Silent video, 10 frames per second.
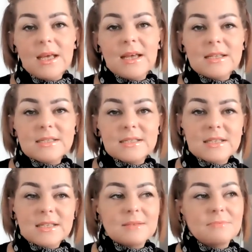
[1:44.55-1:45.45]
And
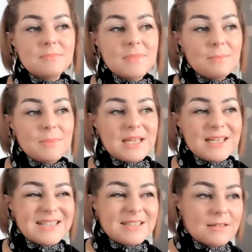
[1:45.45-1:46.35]
there may
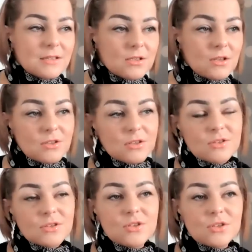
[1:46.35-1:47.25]
be a lot
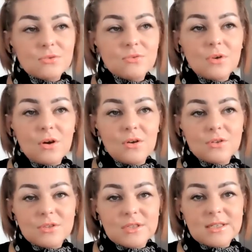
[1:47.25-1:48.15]
to do
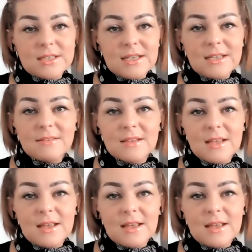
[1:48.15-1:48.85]
on today,